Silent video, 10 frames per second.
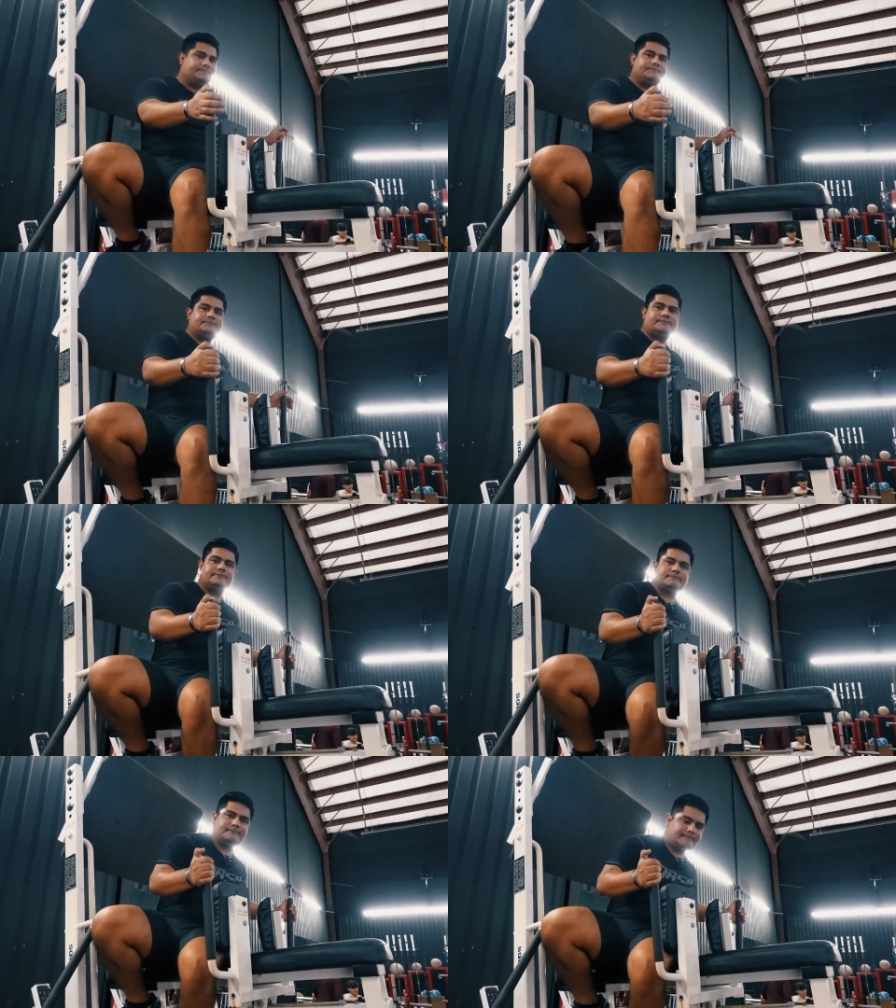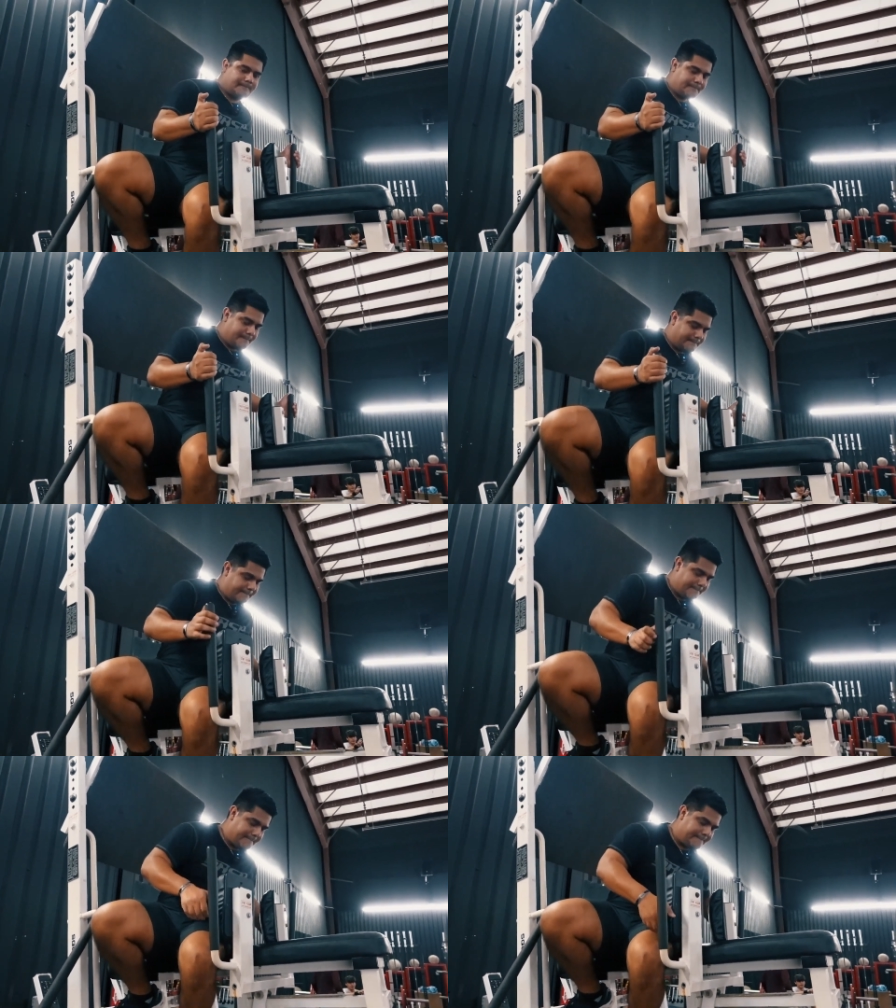gym regular here
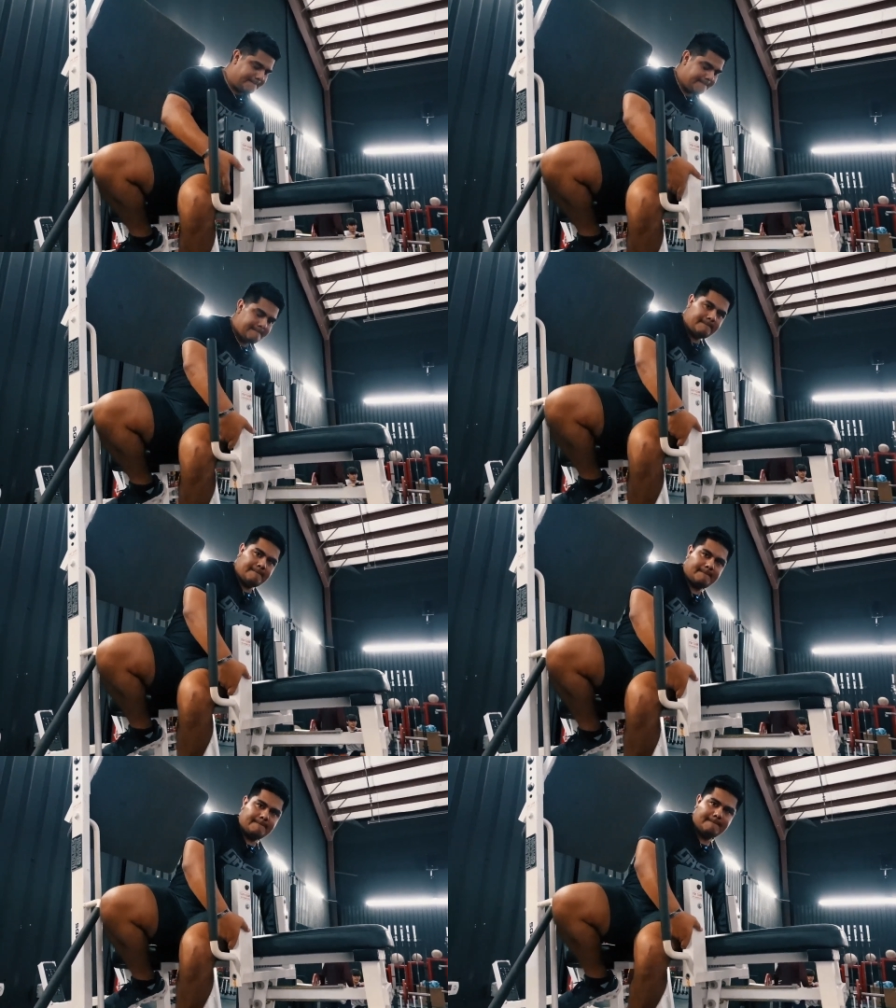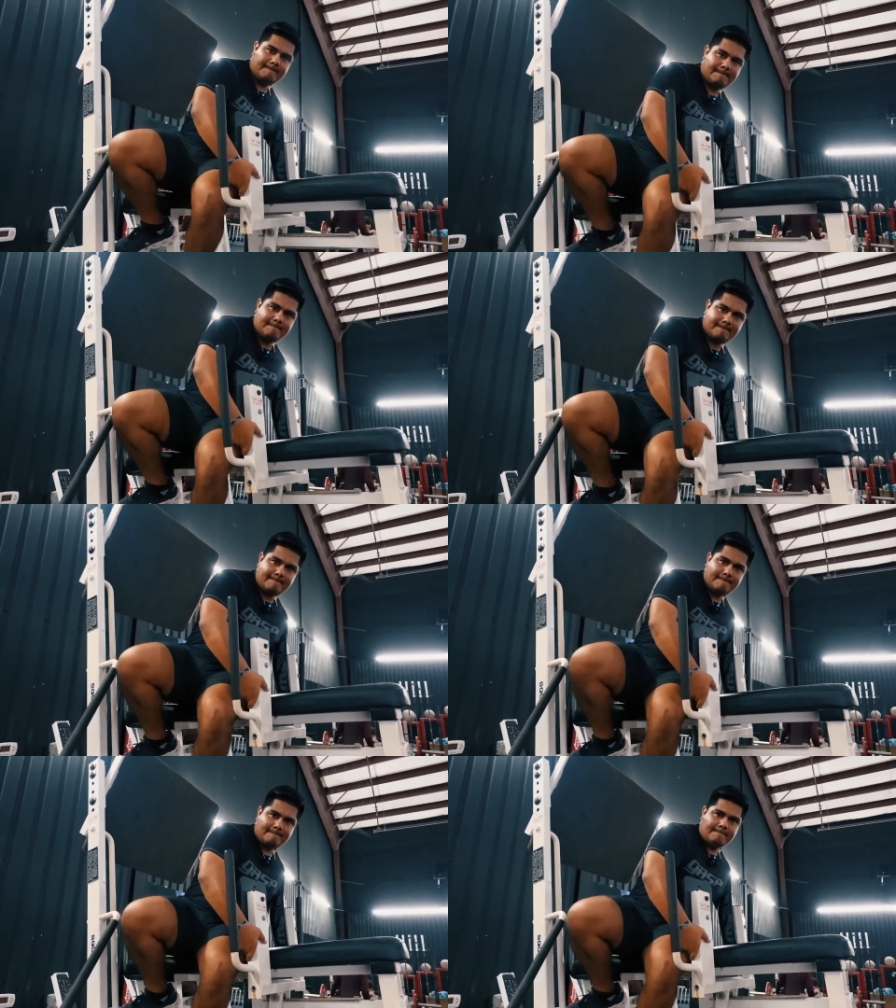that does
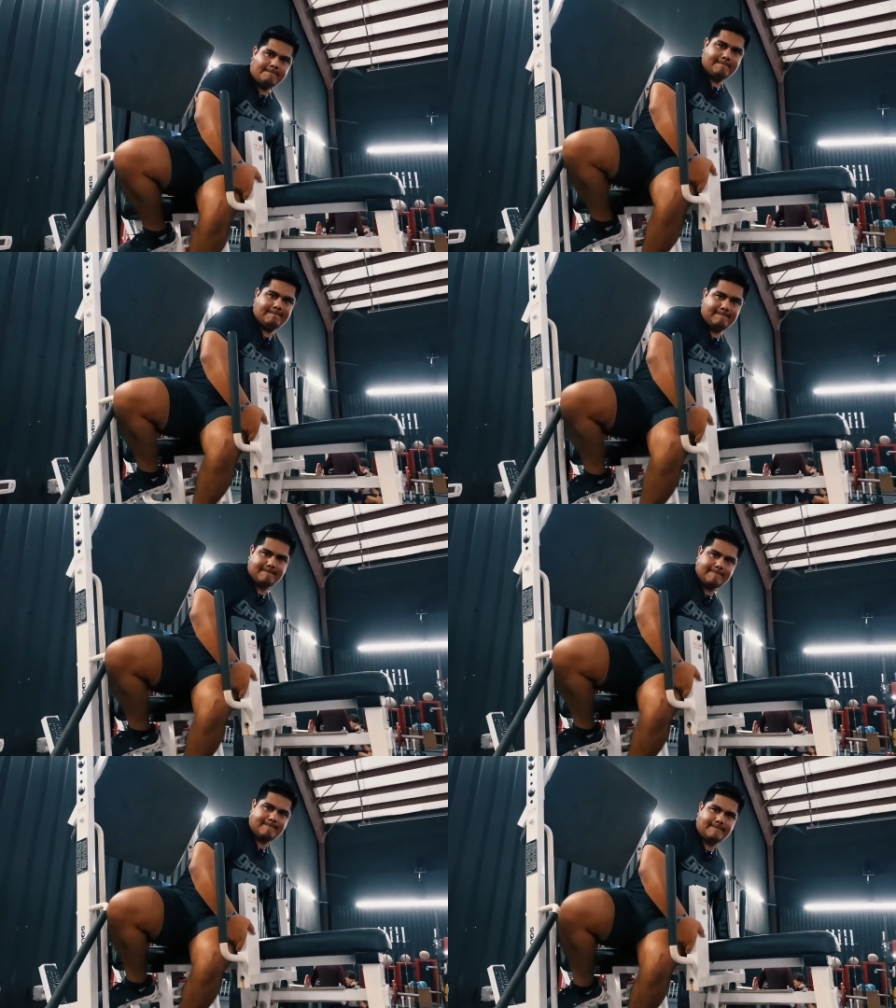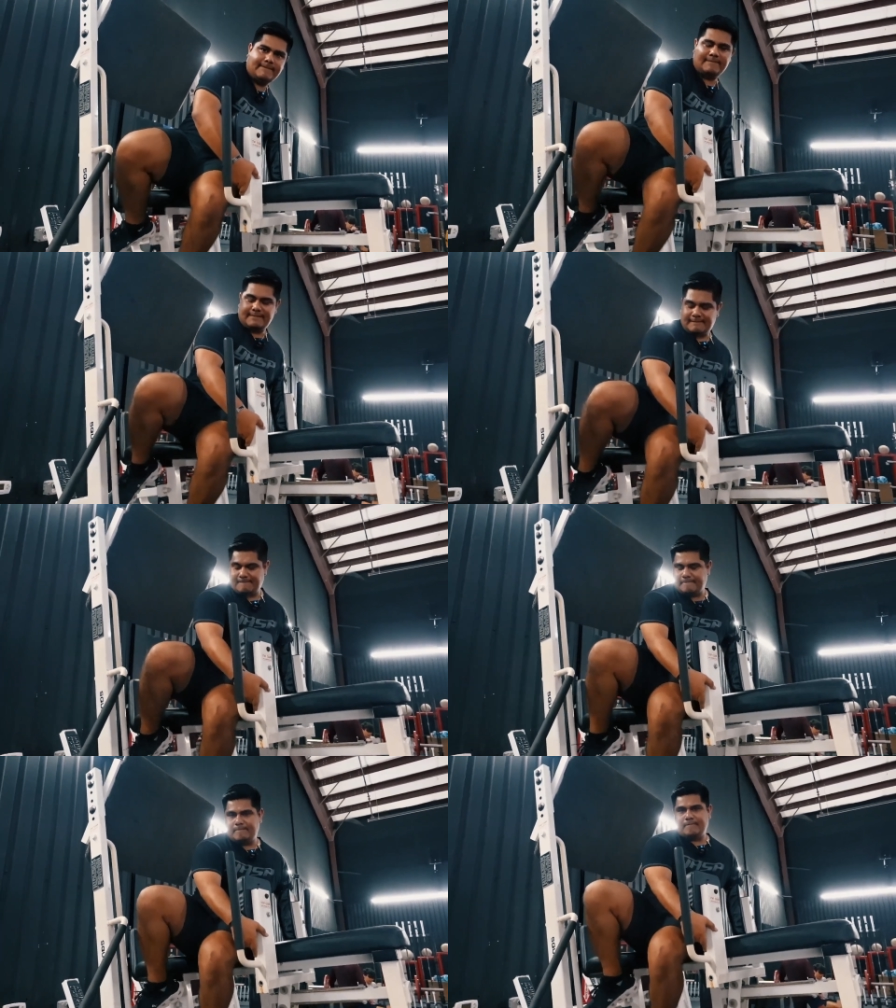wellness, and she said that,
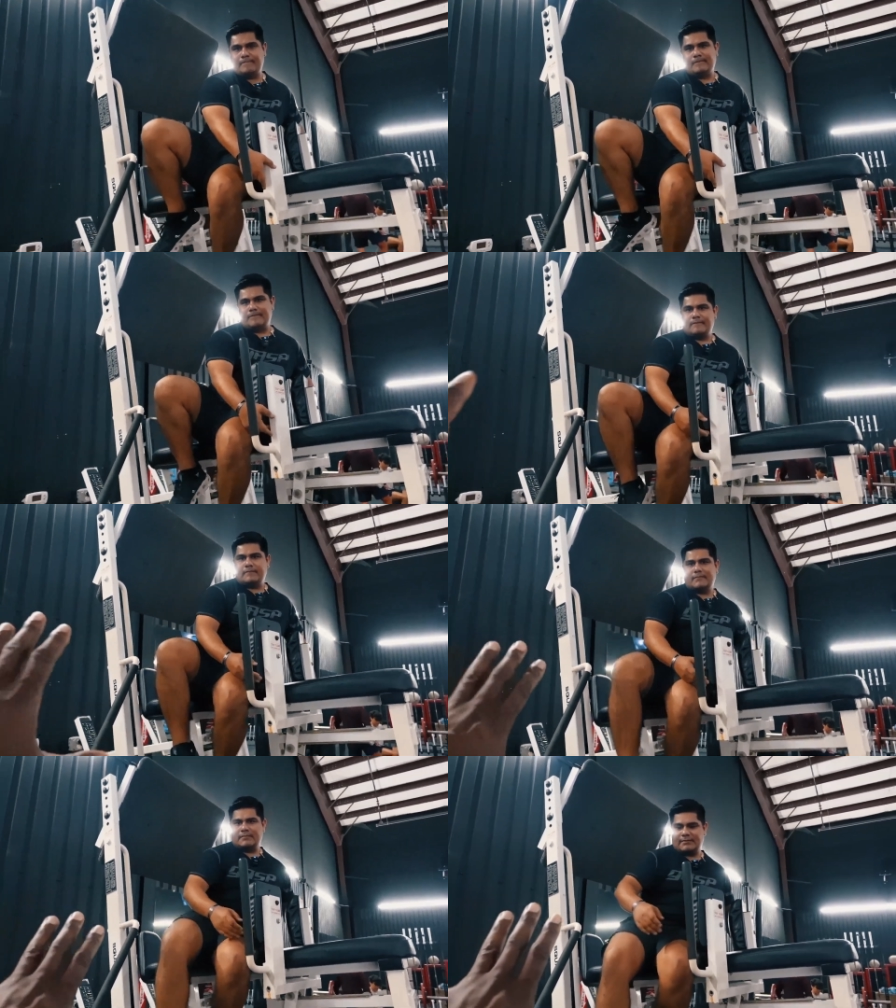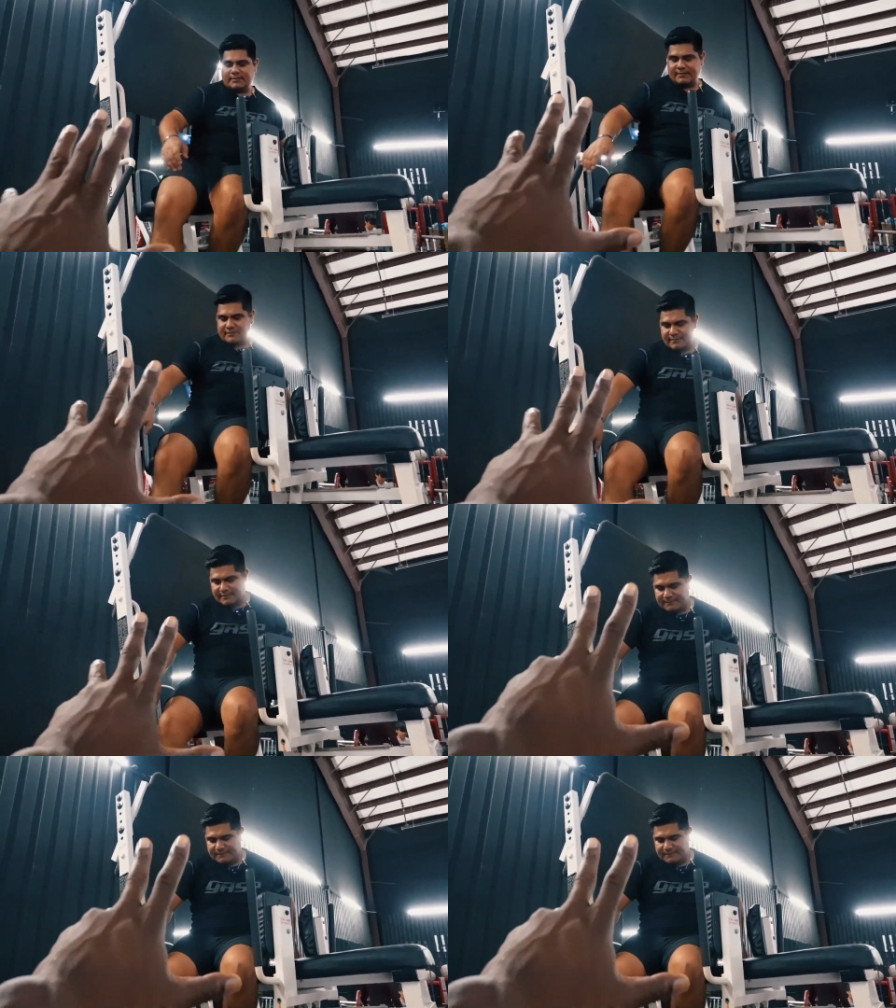no, this is exactly what it's for. It's